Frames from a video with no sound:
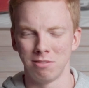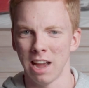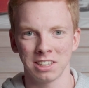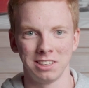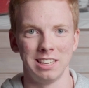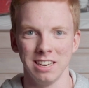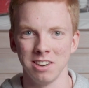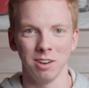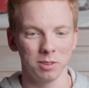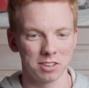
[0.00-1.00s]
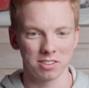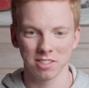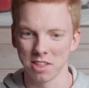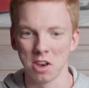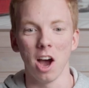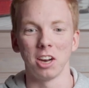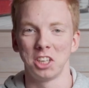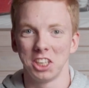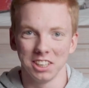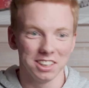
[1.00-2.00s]
actually didn't notice the
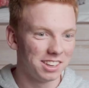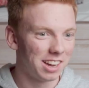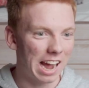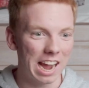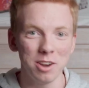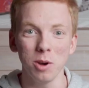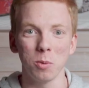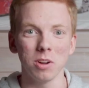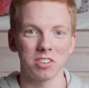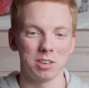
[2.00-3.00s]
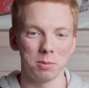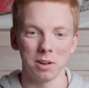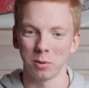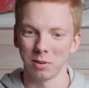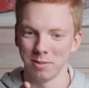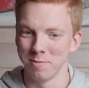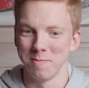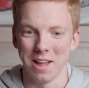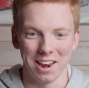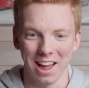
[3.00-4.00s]
notch. I knew it was there, but
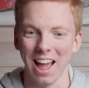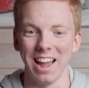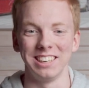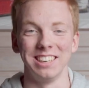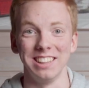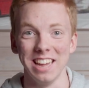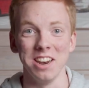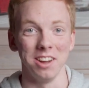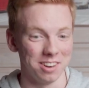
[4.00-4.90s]
man, I actually did not